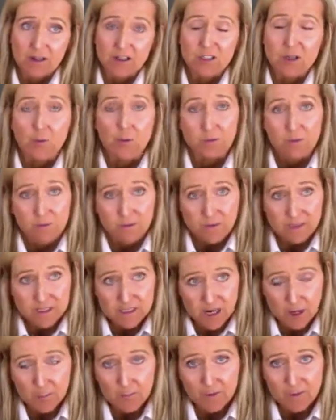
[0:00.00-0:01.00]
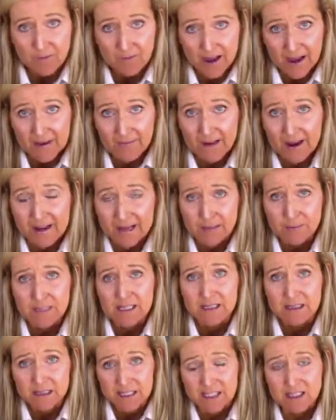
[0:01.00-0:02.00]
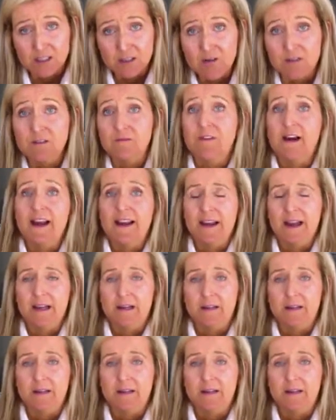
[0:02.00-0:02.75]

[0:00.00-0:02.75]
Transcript: So start with 5 items and list those 5